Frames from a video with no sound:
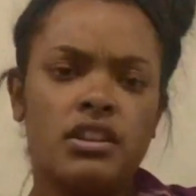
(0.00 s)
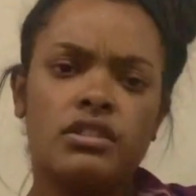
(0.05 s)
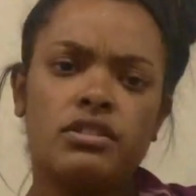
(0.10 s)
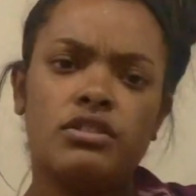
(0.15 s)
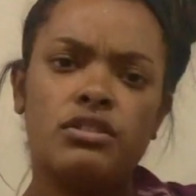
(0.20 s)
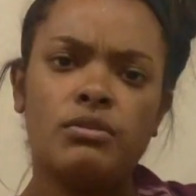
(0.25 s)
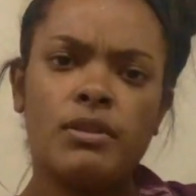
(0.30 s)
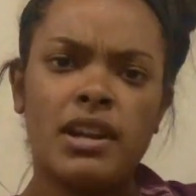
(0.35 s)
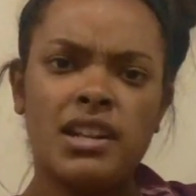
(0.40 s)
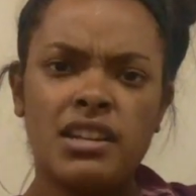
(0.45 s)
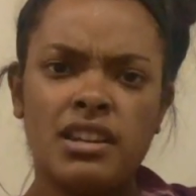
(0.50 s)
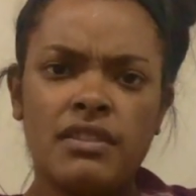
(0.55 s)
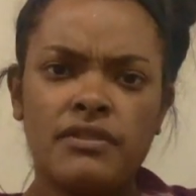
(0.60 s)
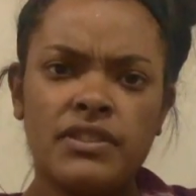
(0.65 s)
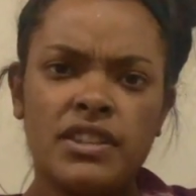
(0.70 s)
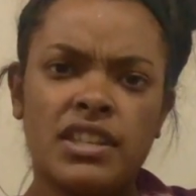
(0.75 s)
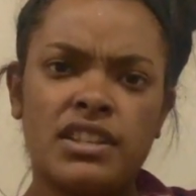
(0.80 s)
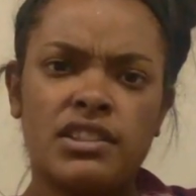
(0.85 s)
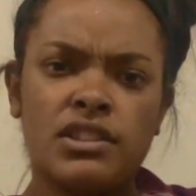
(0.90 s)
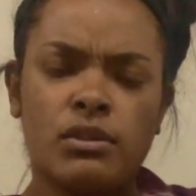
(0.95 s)
Do any of
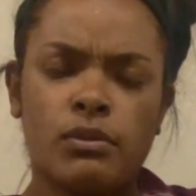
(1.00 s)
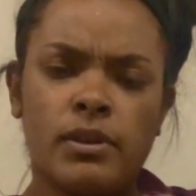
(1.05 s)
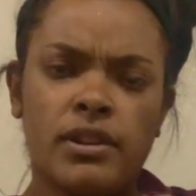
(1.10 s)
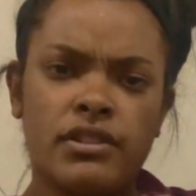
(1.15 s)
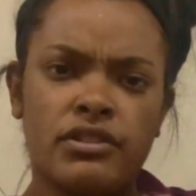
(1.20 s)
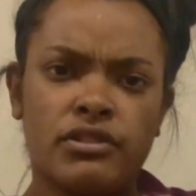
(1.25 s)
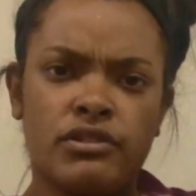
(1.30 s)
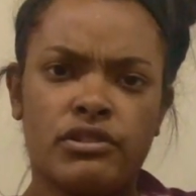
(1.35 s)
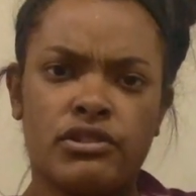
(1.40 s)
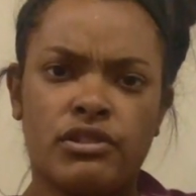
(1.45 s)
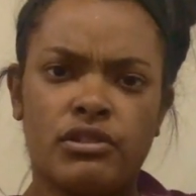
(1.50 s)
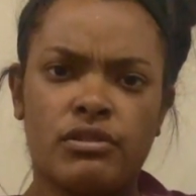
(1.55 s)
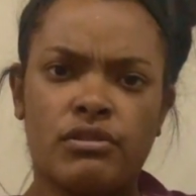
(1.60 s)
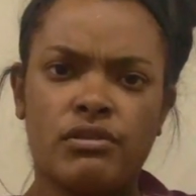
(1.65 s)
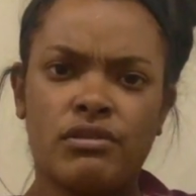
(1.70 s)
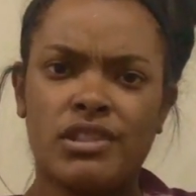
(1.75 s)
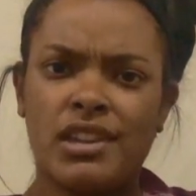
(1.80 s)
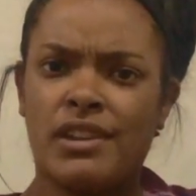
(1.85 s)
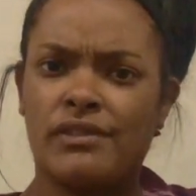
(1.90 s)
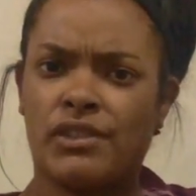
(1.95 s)
these squares or
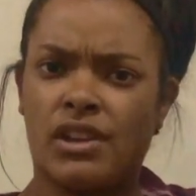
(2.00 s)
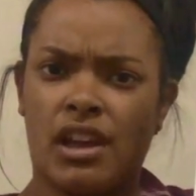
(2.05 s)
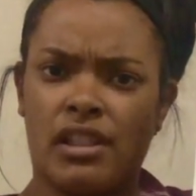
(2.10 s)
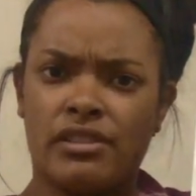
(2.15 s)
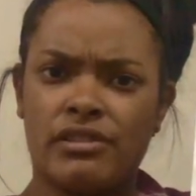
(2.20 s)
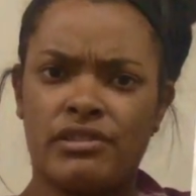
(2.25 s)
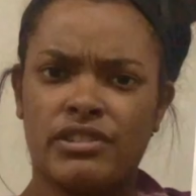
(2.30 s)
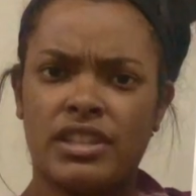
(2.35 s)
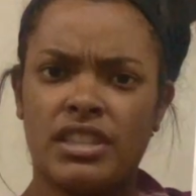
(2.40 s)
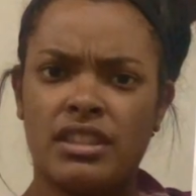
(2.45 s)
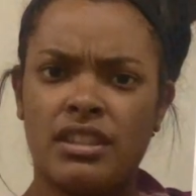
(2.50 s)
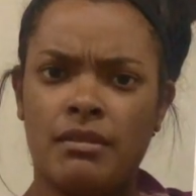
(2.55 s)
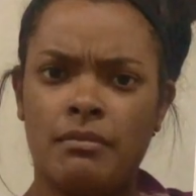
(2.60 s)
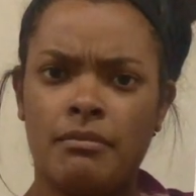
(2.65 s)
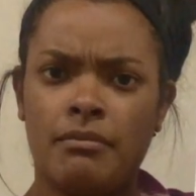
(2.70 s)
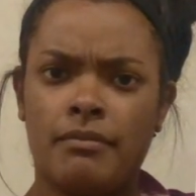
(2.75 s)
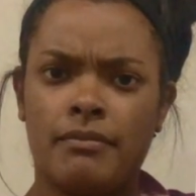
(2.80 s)
circles have colors in them?